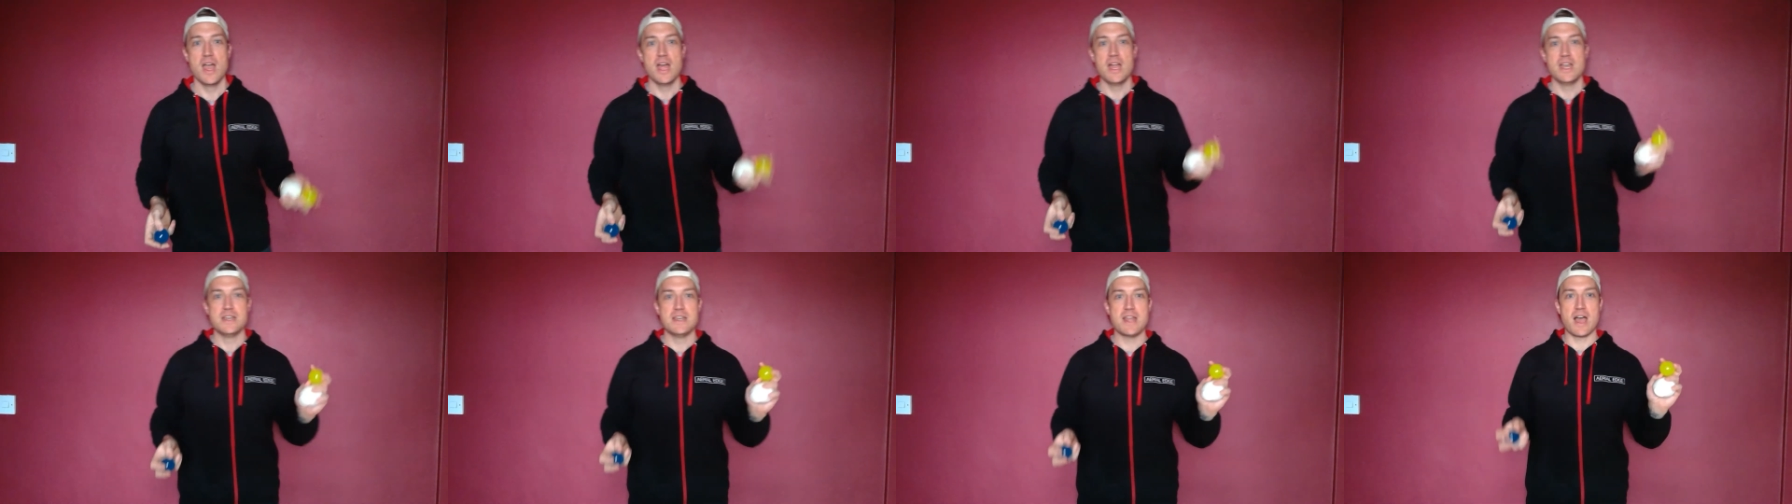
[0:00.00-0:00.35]

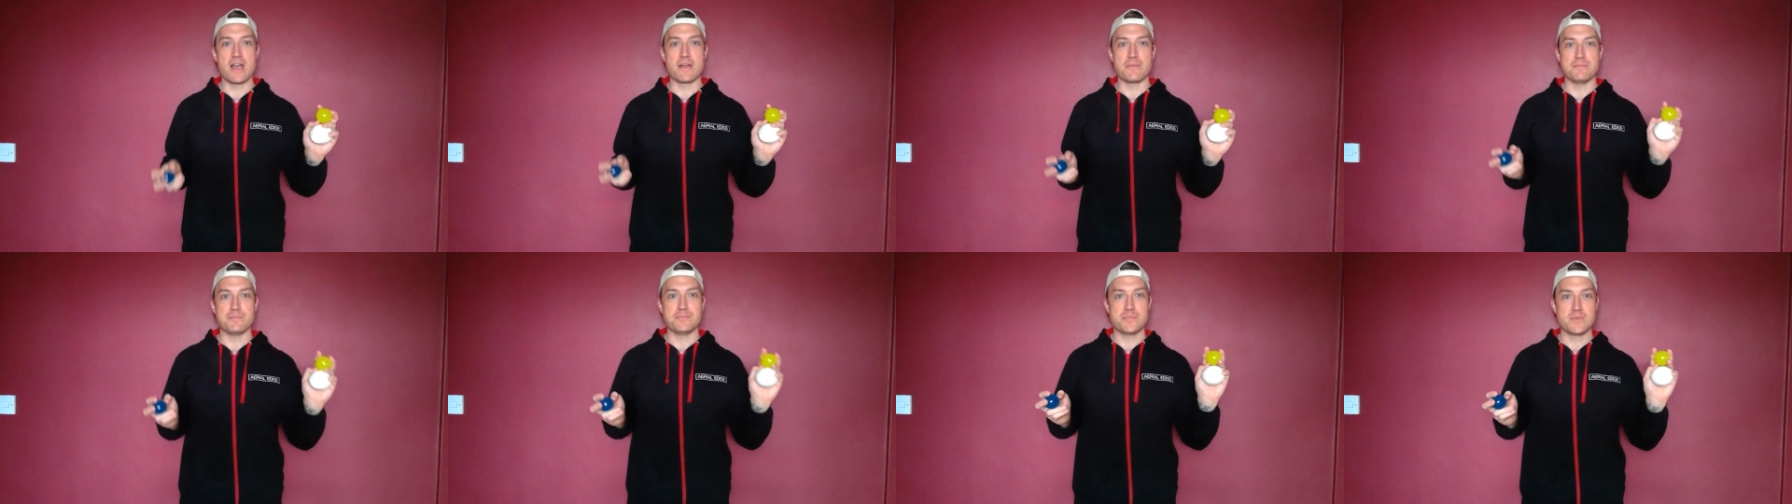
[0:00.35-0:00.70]

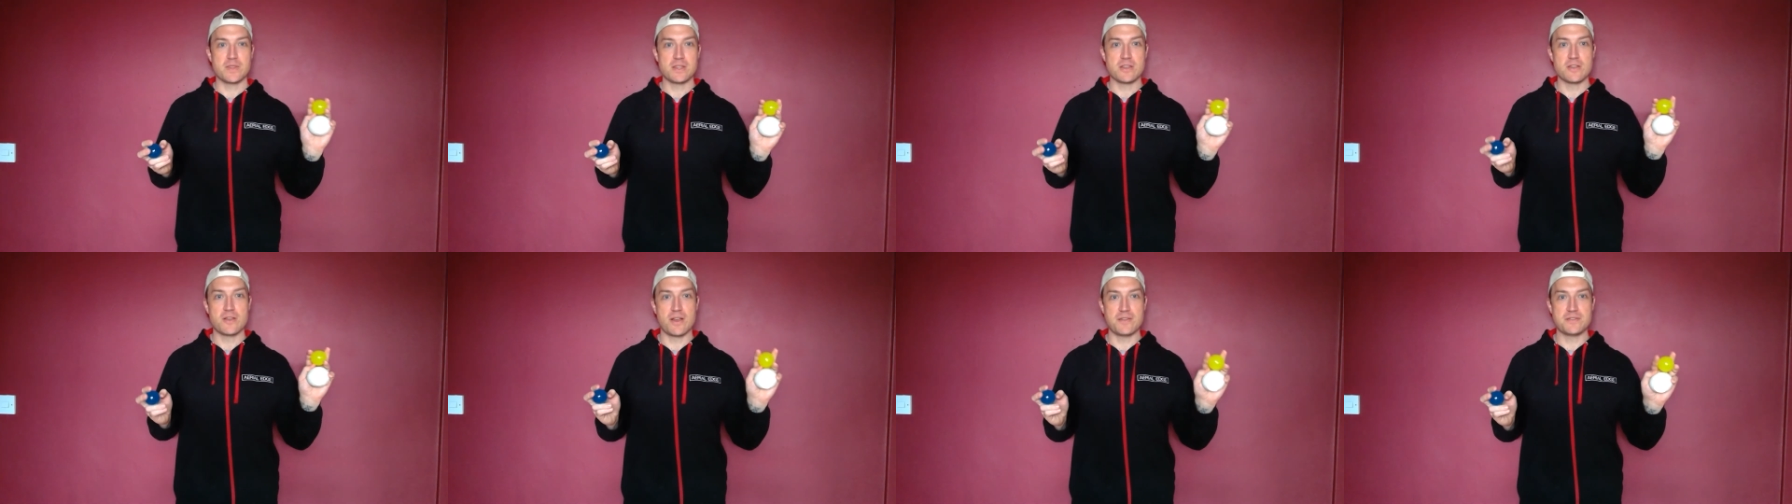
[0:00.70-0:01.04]
Now,
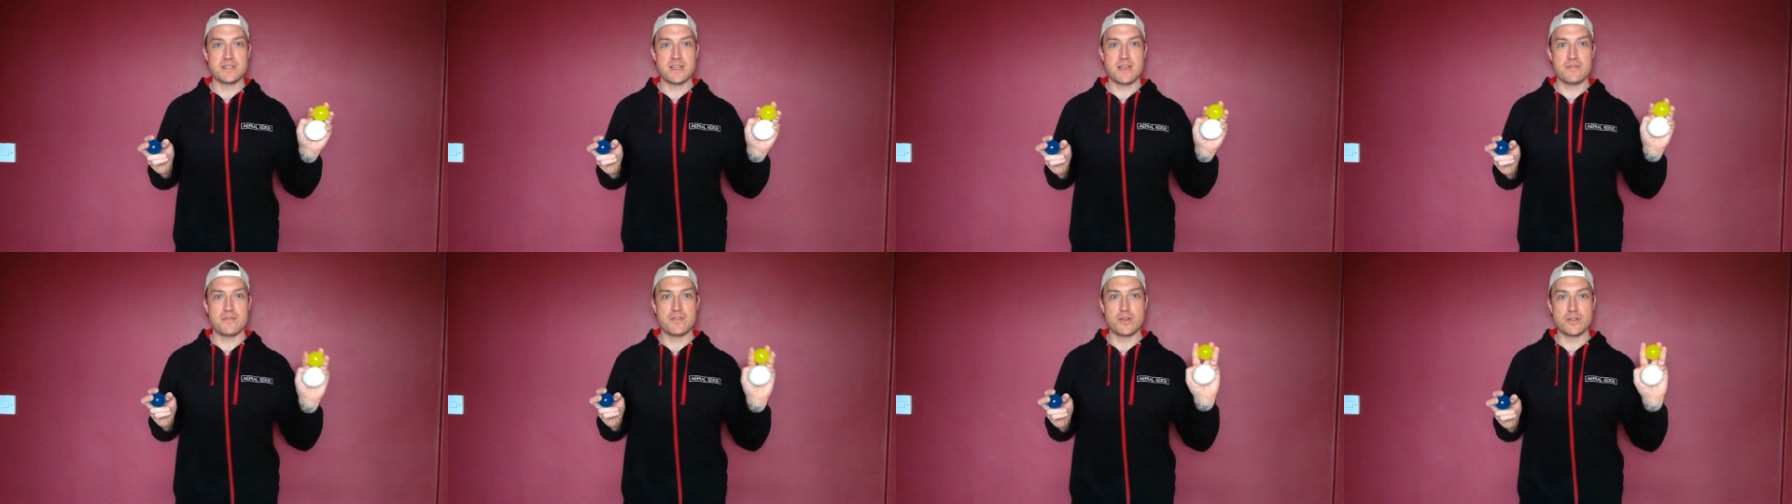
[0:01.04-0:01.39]
you have to
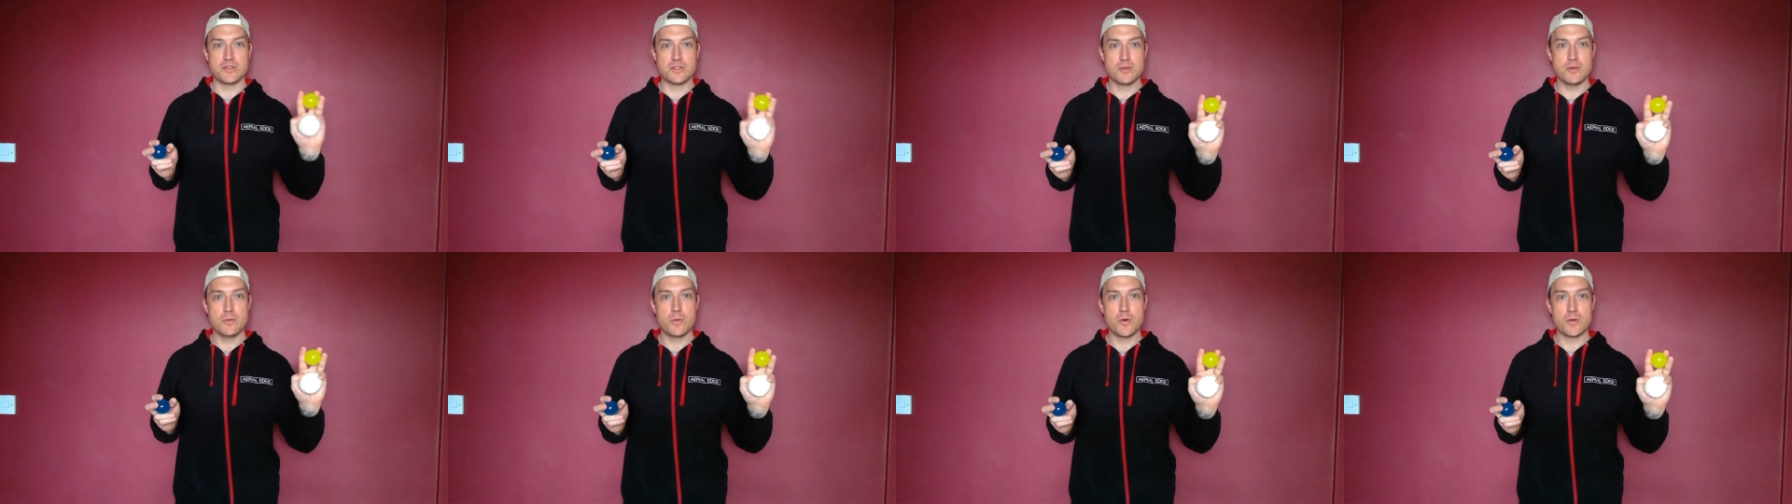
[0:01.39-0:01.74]
have
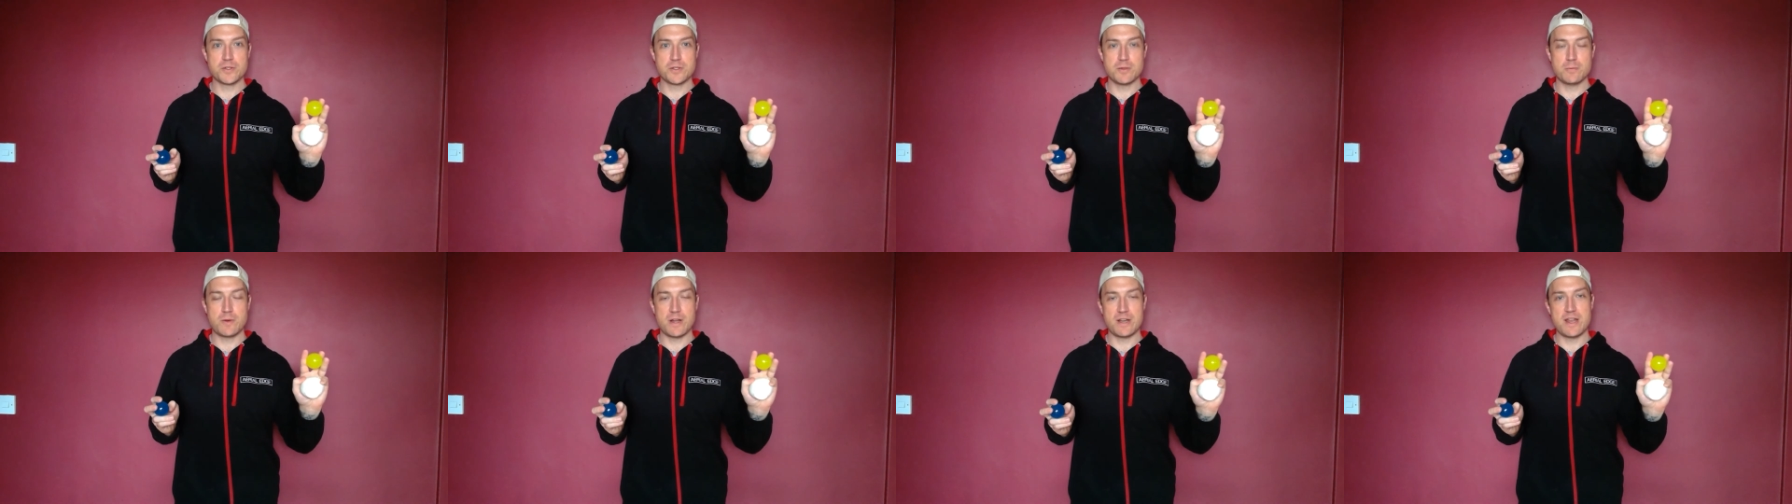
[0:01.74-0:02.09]
2 balls
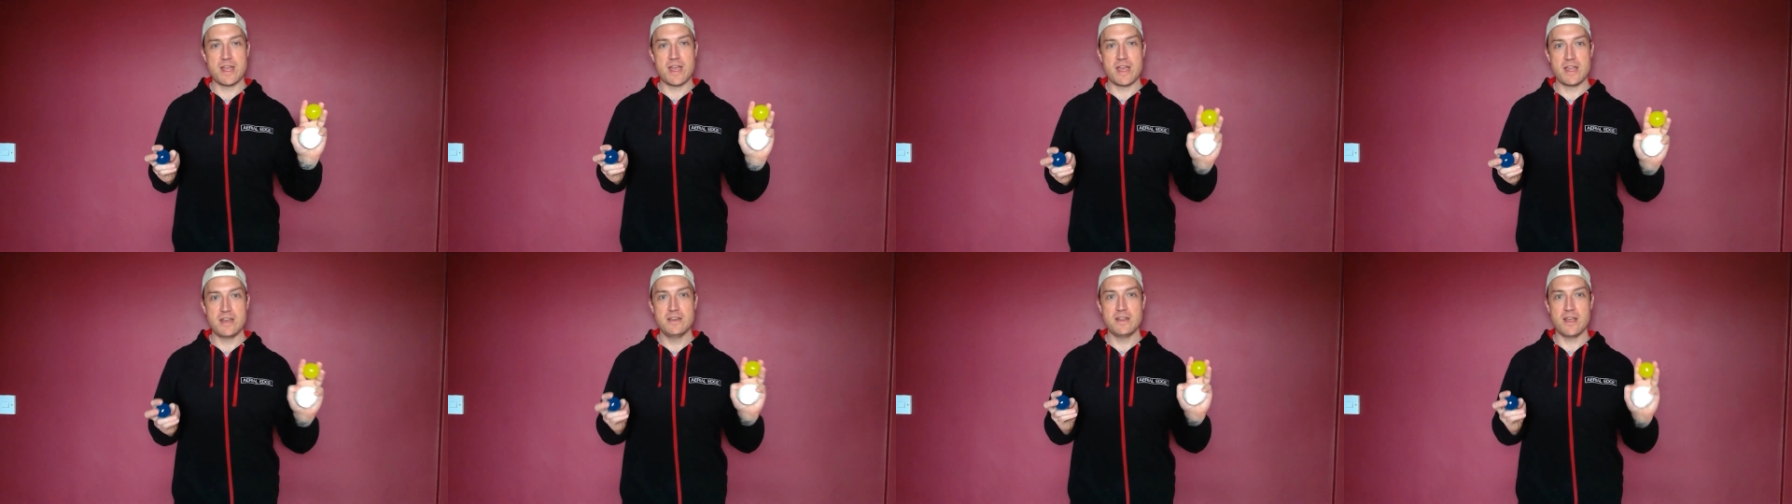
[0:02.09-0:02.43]
in one
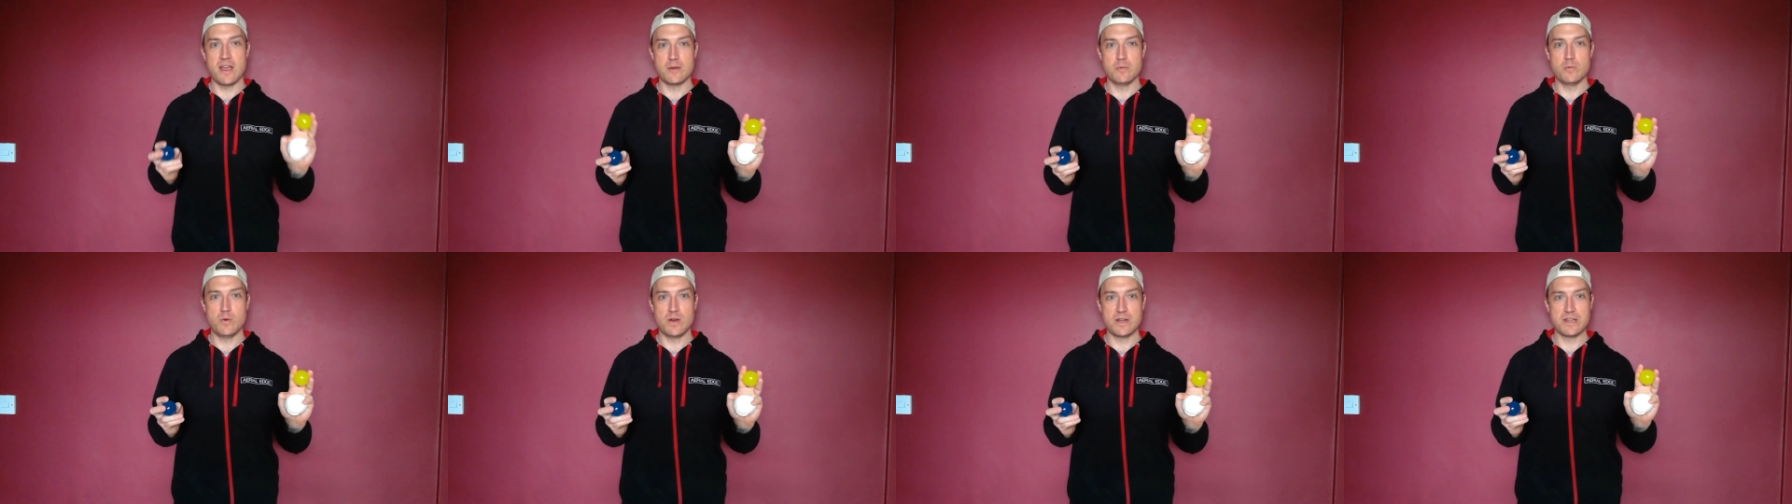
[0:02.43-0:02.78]
hand
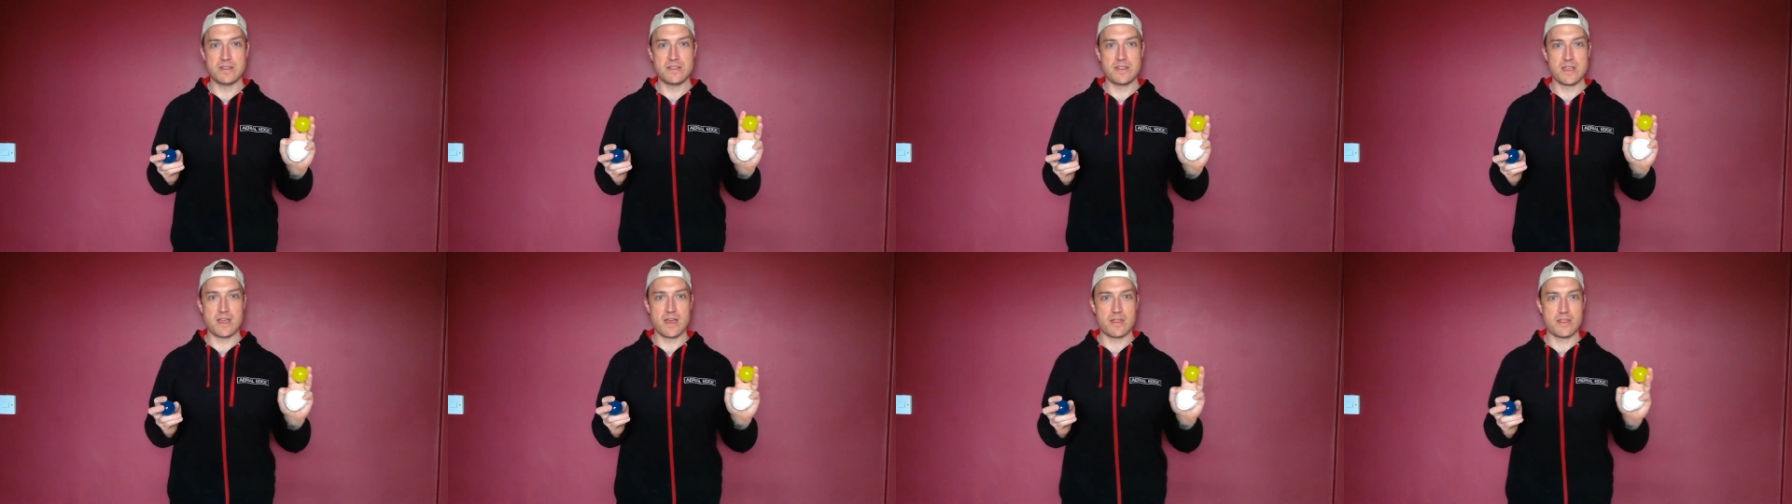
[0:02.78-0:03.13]
and 1 in
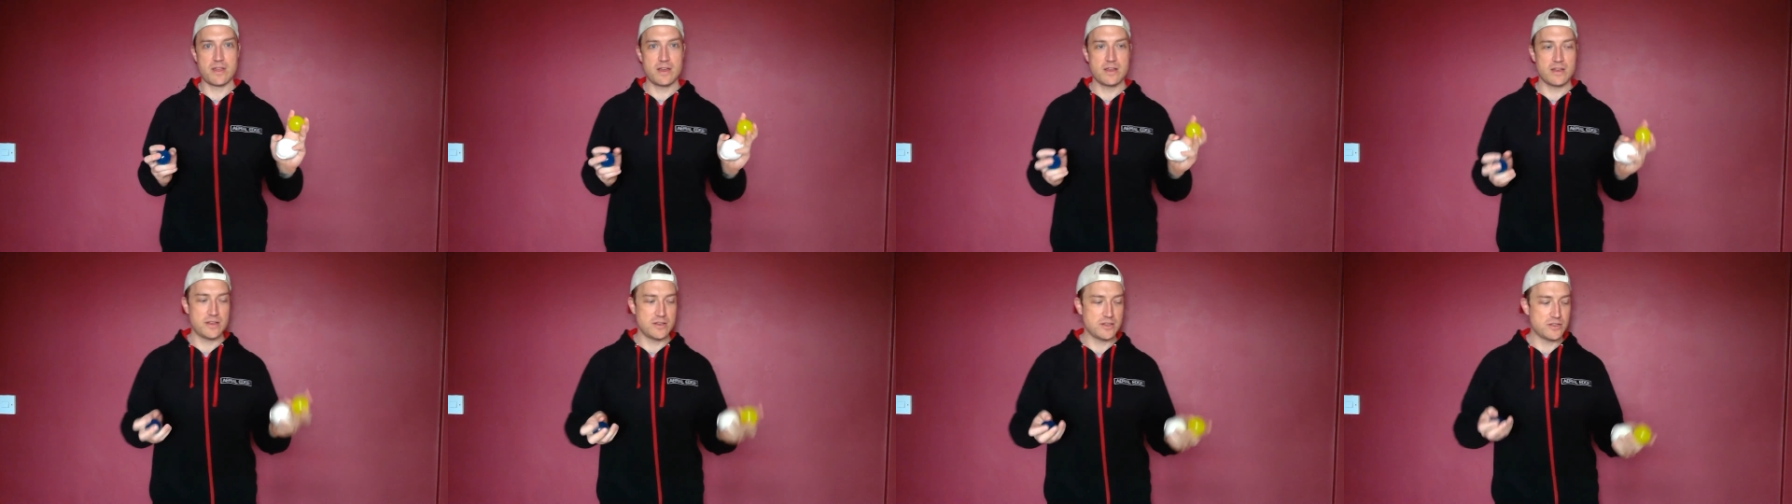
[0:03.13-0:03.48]
the other.